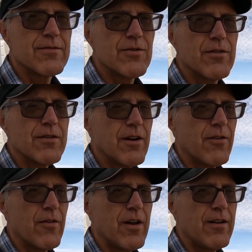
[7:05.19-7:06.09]
So
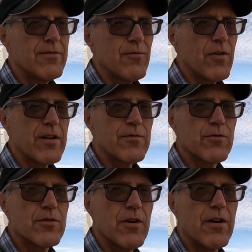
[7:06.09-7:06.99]
until then, thanks
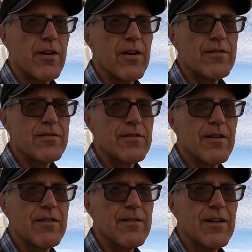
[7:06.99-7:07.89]
for joining us,
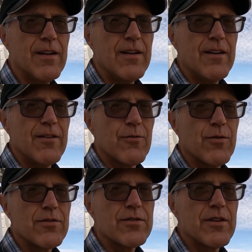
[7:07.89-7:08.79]
and
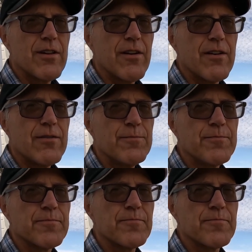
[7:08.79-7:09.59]
we'll see you later.